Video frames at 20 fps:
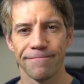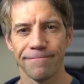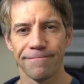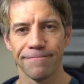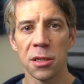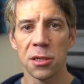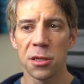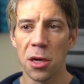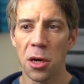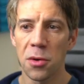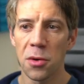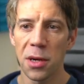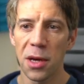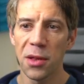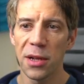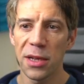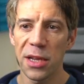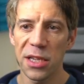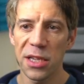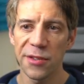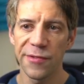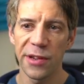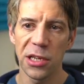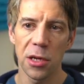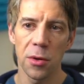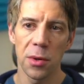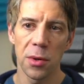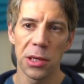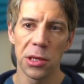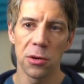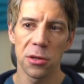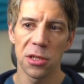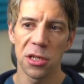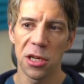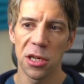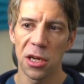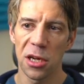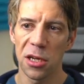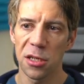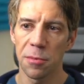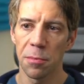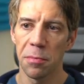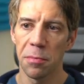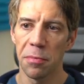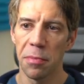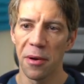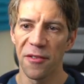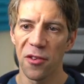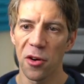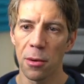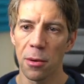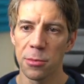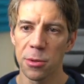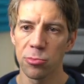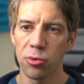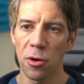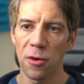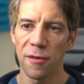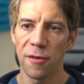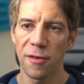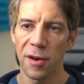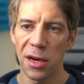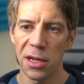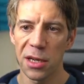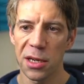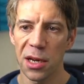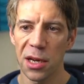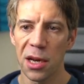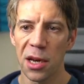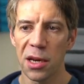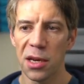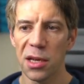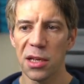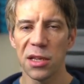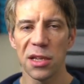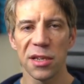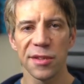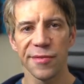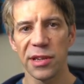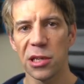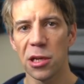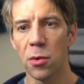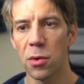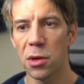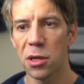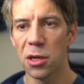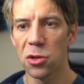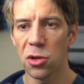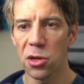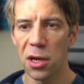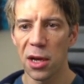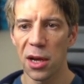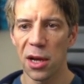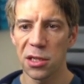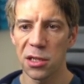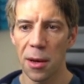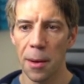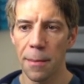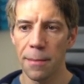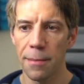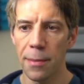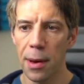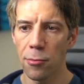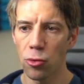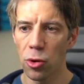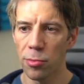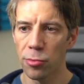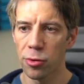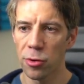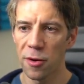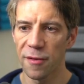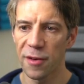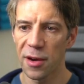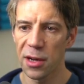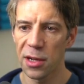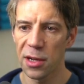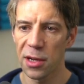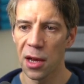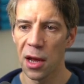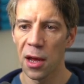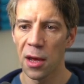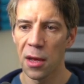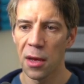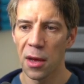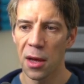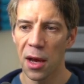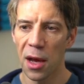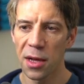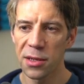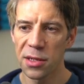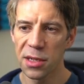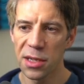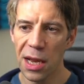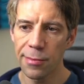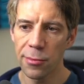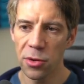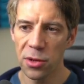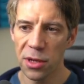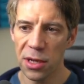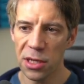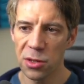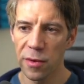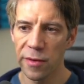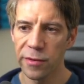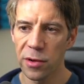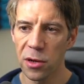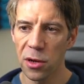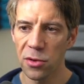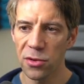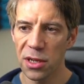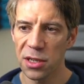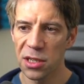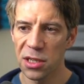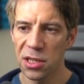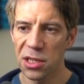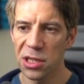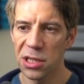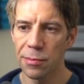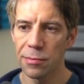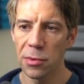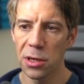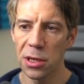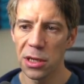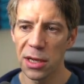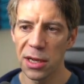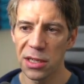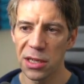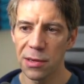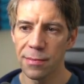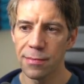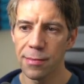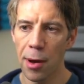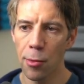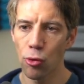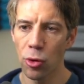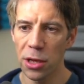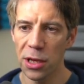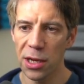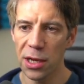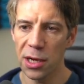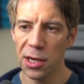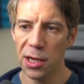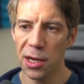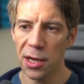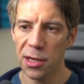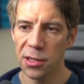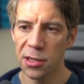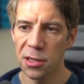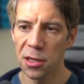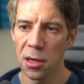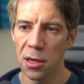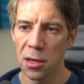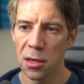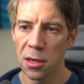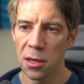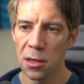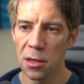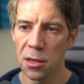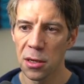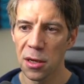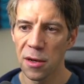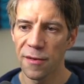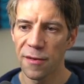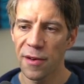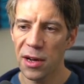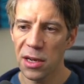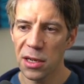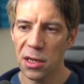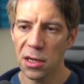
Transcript: So in the last video, we looked at performance profiling. In this video, we're going to look at memory profiling. And to demo this, we've got this simulated memory leak class. If I